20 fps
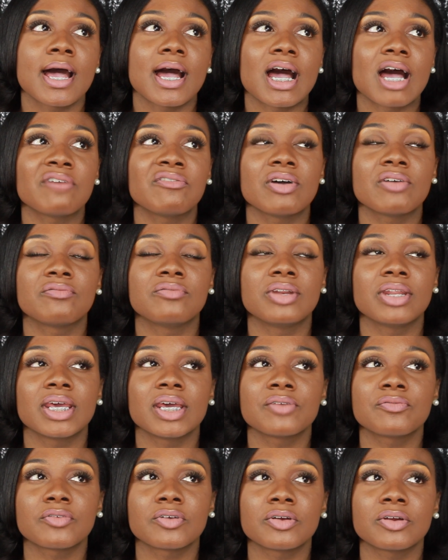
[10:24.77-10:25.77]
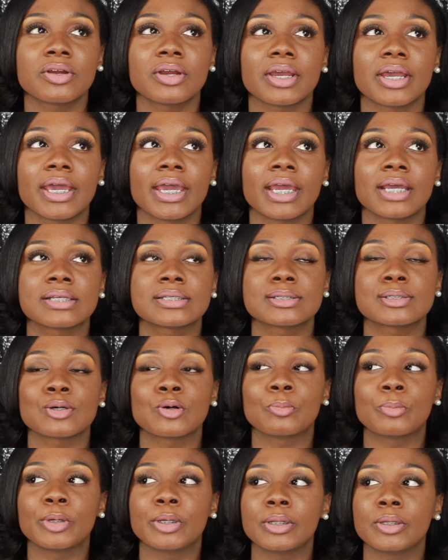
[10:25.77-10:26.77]
I have never had
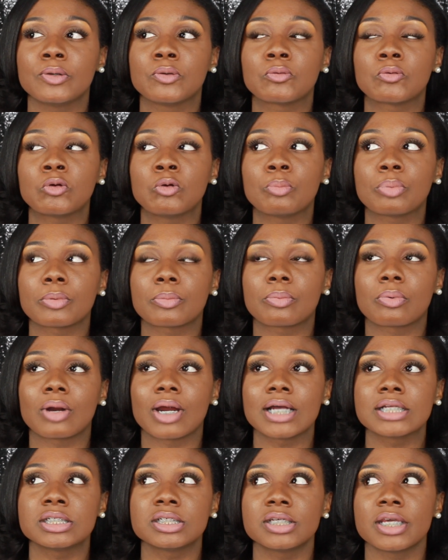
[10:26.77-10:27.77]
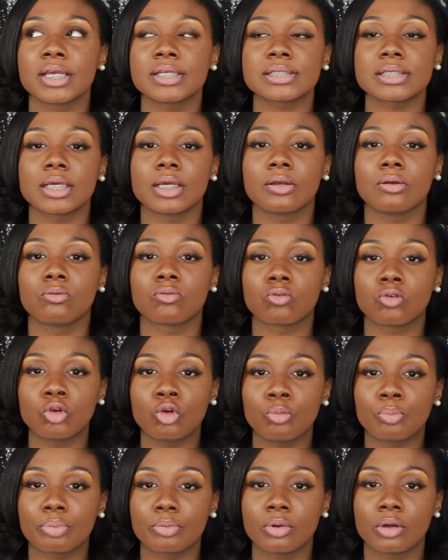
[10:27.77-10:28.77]
so many group projects and
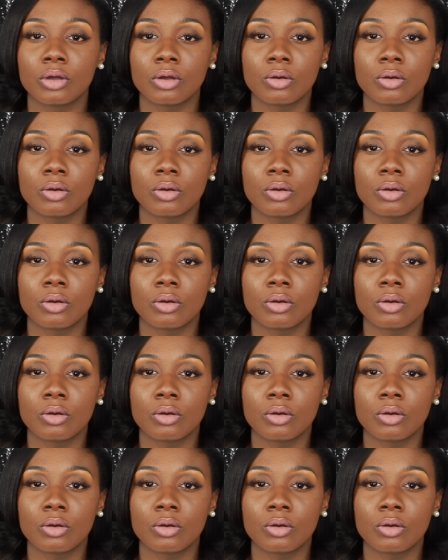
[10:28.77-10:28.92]
group